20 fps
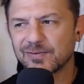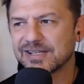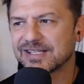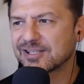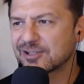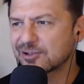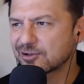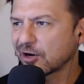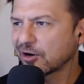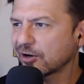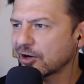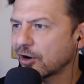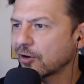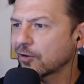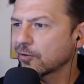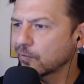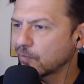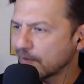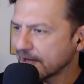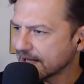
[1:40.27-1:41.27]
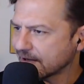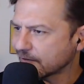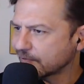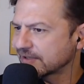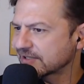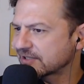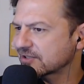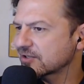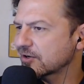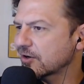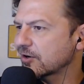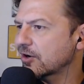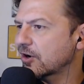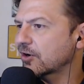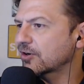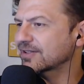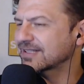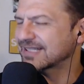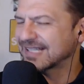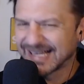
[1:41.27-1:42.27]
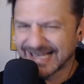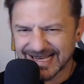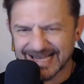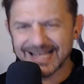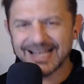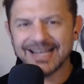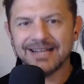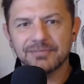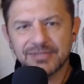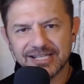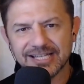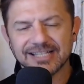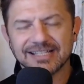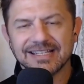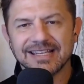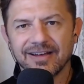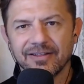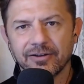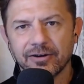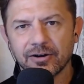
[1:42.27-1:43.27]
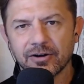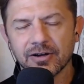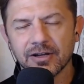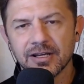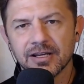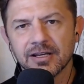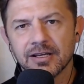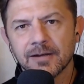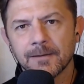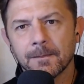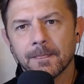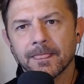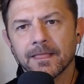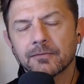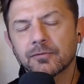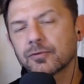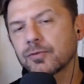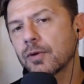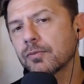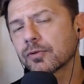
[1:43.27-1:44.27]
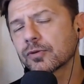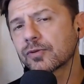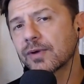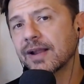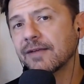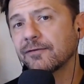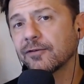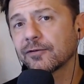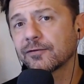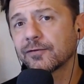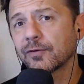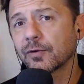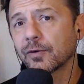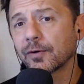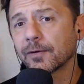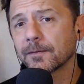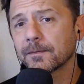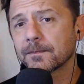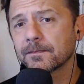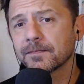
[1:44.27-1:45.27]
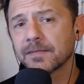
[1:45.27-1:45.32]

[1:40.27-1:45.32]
We start our week, we start our time together with what we're grateful for.